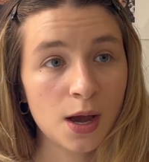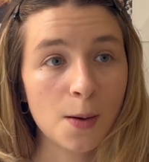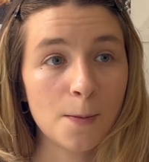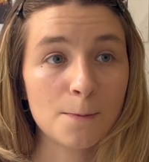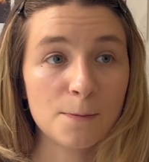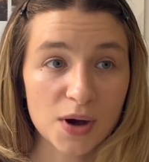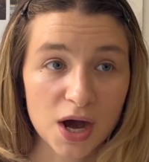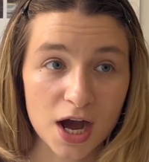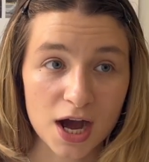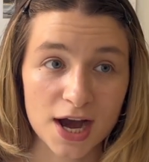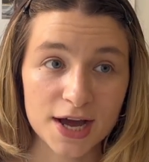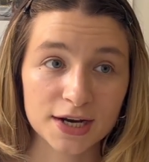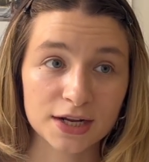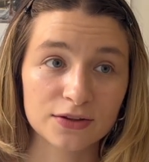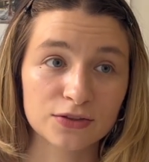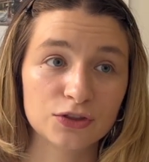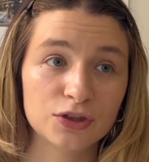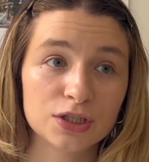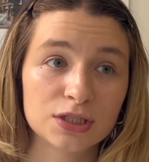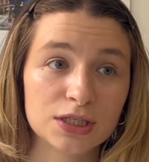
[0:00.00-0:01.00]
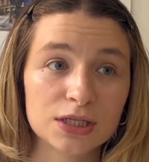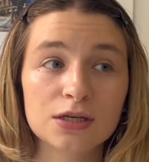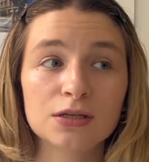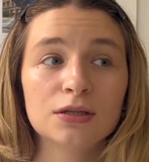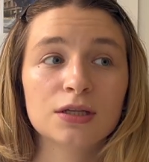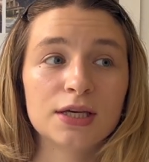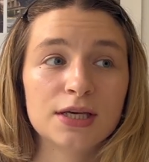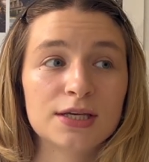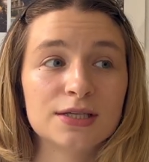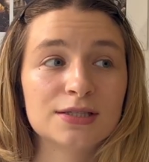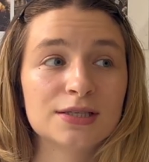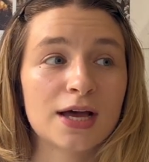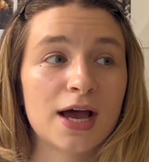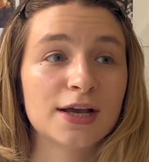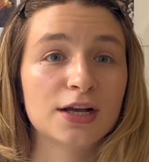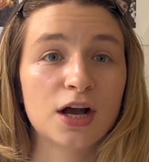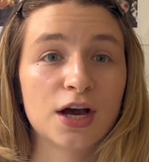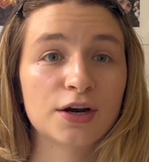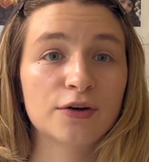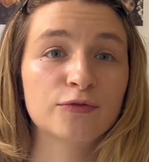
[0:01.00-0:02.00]
but the deal is I
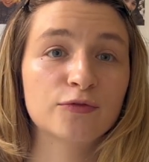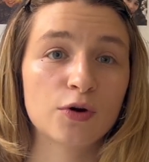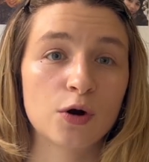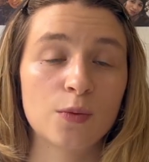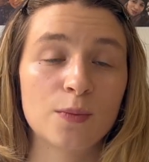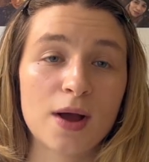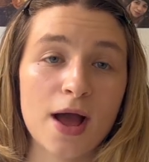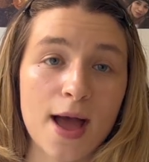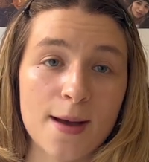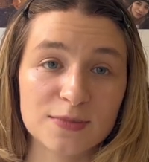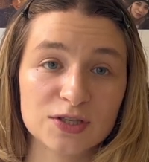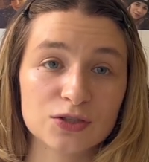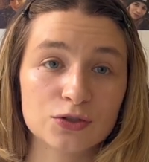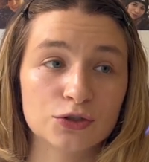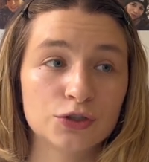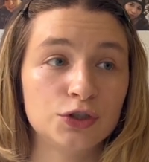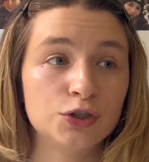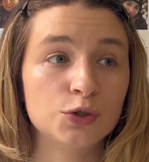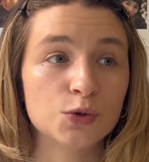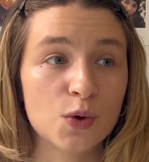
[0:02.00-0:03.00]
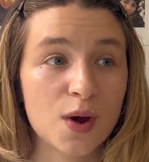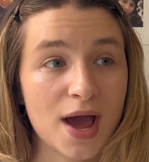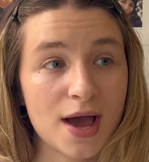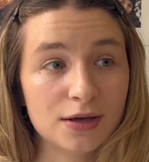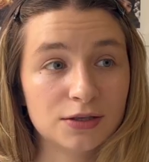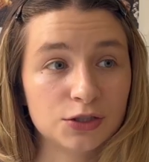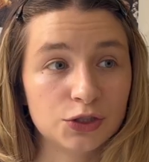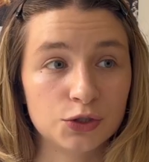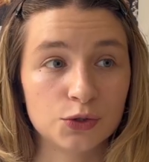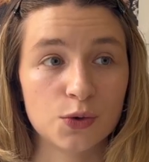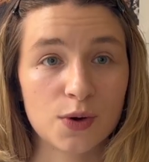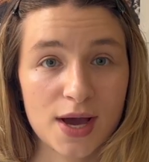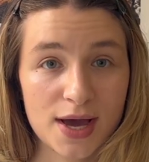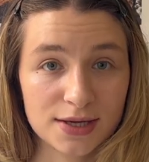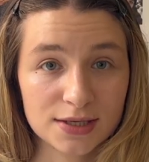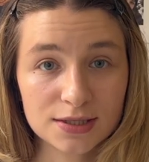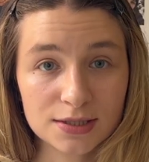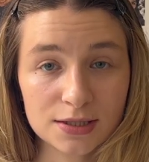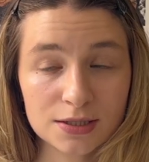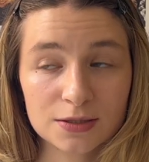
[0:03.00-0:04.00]
got it from Amazon
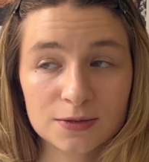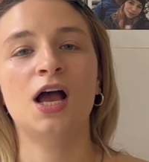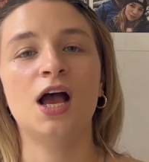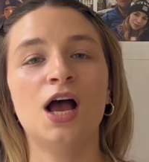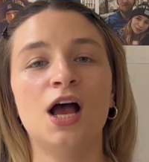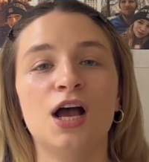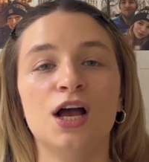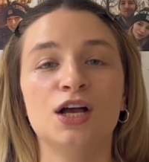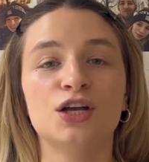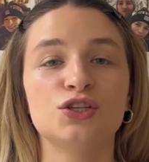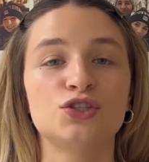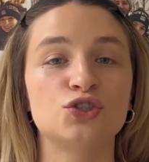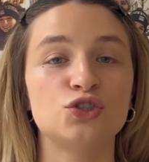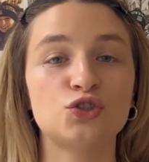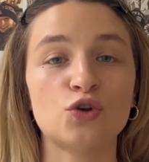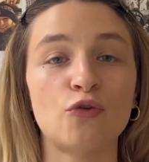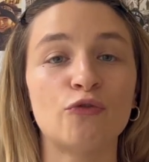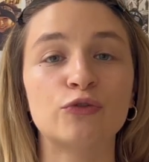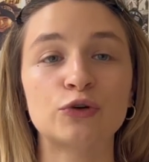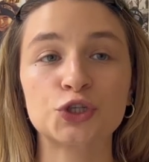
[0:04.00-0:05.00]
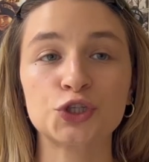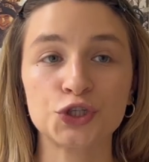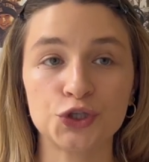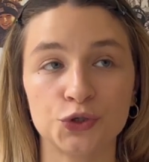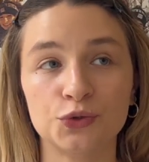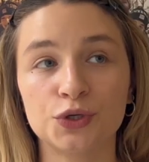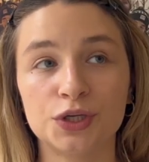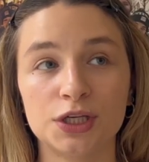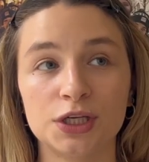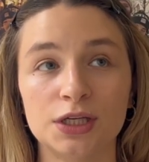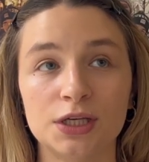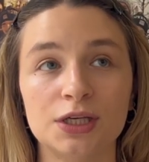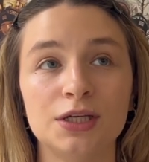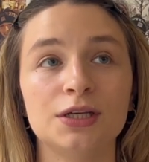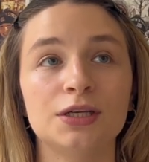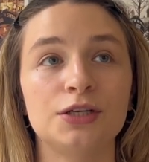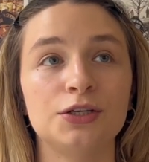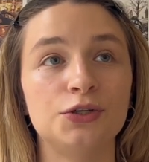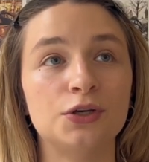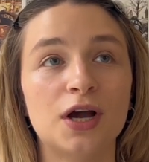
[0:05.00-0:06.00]
US. So for JUKI,
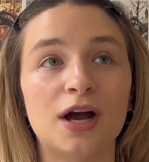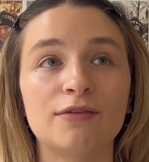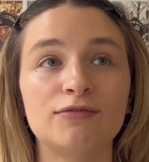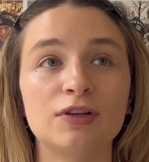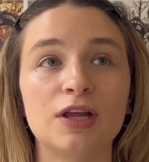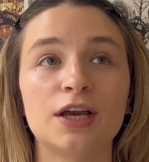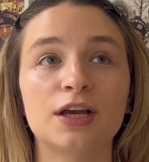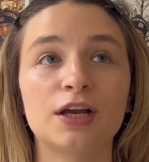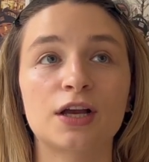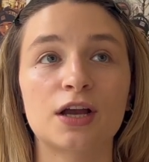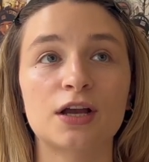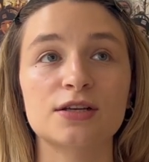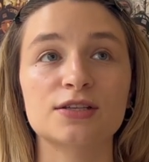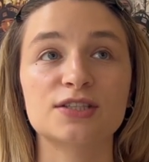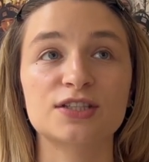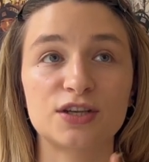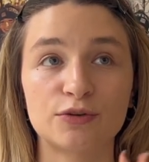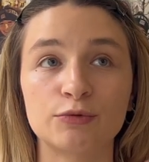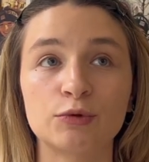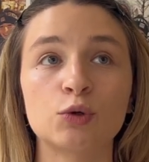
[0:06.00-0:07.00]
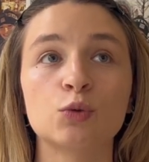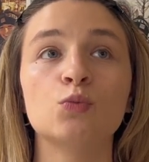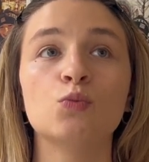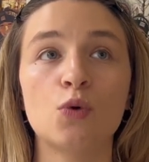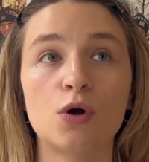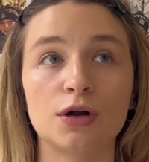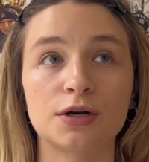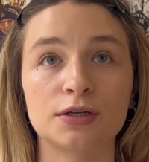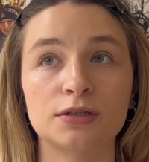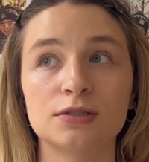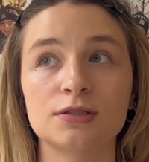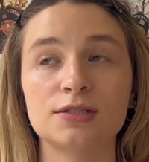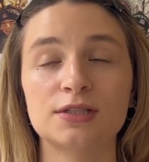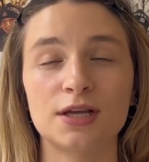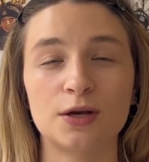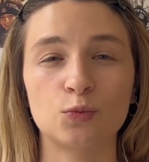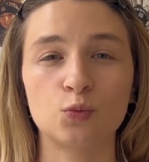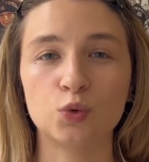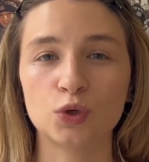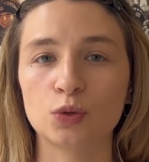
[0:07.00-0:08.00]
you have like several models
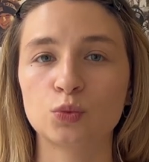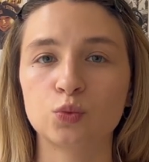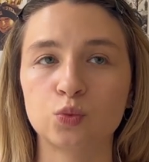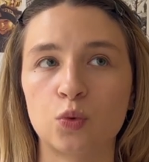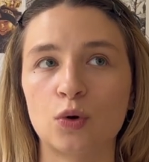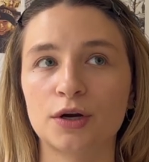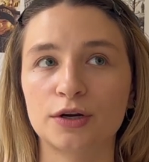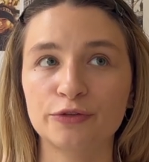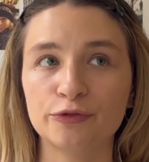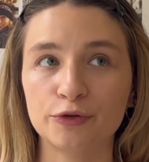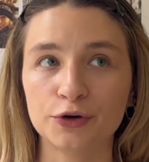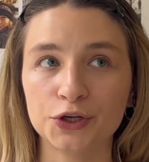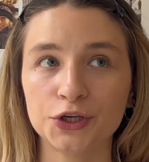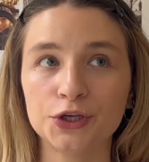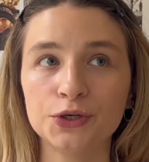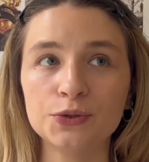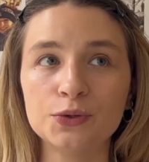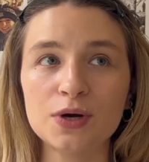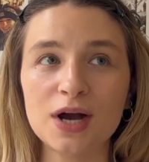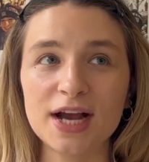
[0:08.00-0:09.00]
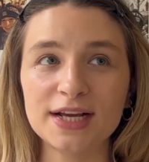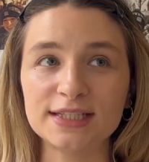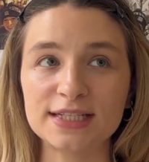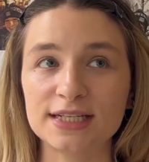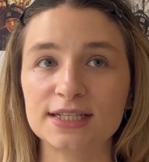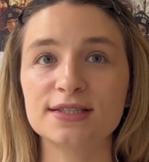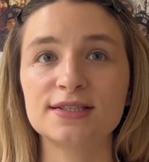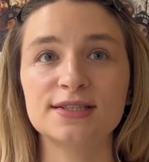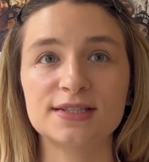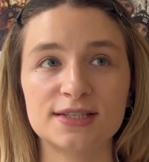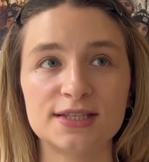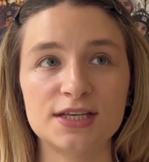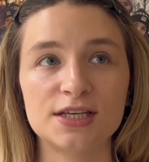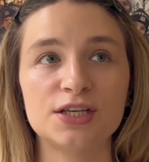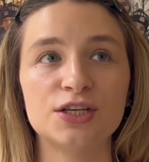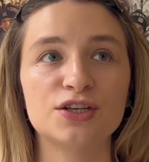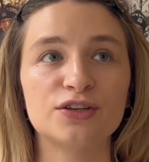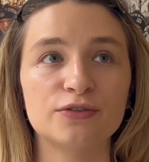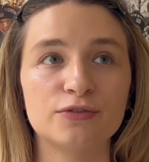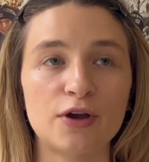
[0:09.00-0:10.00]
that will work for you. I did
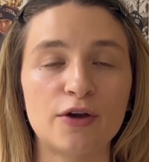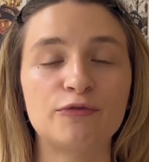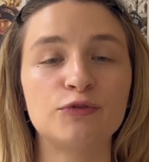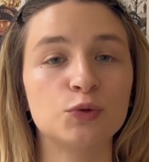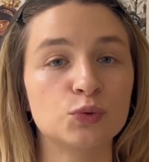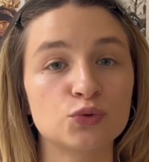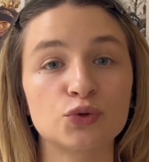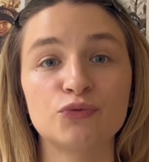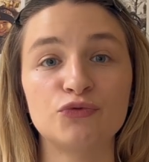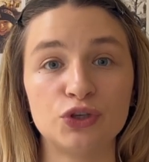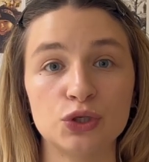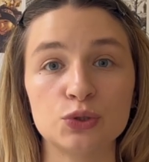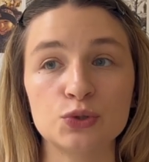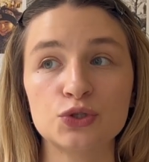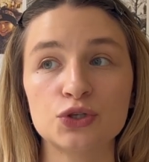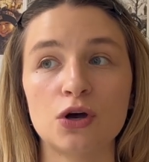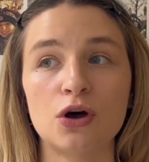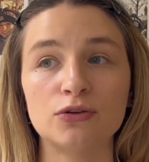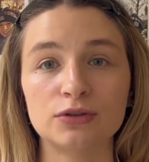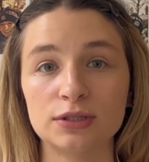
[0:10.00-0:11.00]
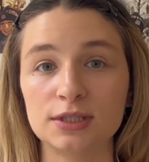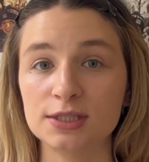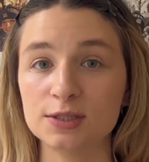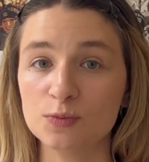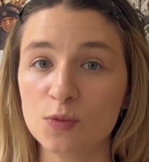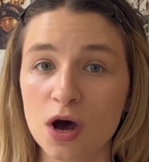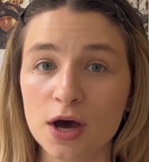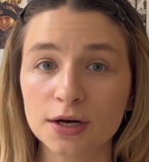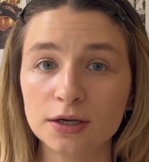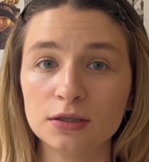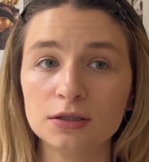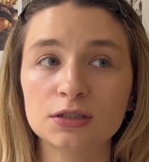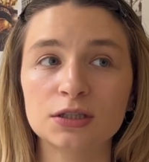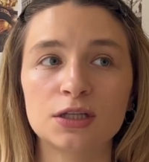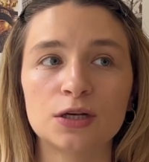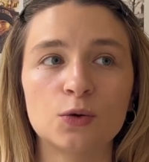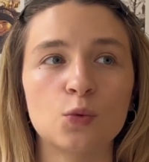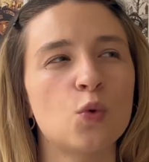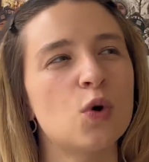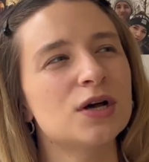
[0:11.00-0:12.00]
see a few reviews on this model
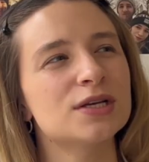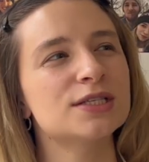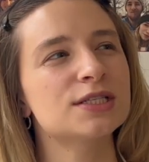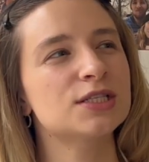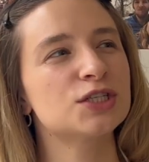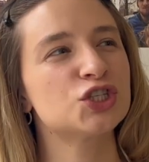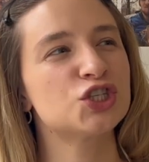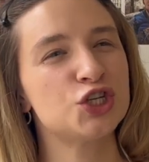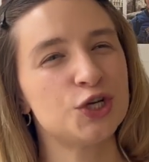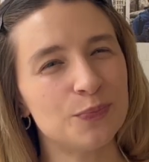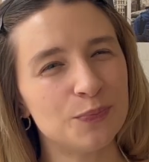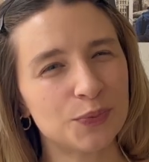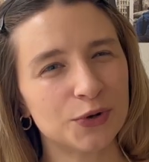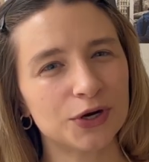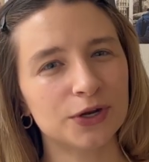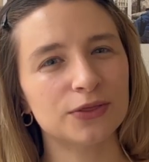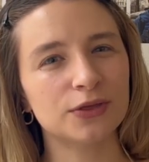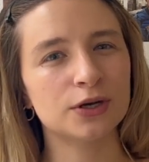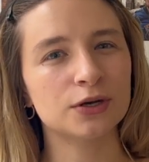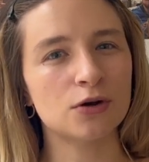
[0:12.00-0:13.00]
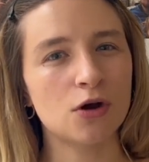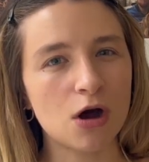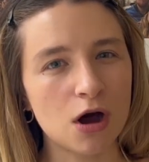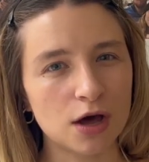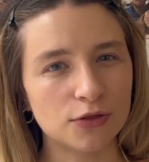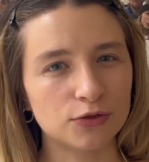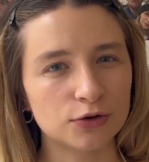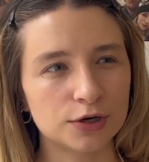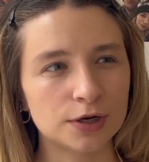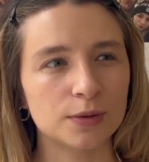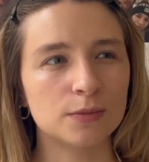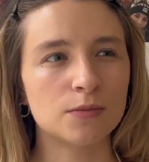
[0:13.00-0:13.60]
that was cheaper than other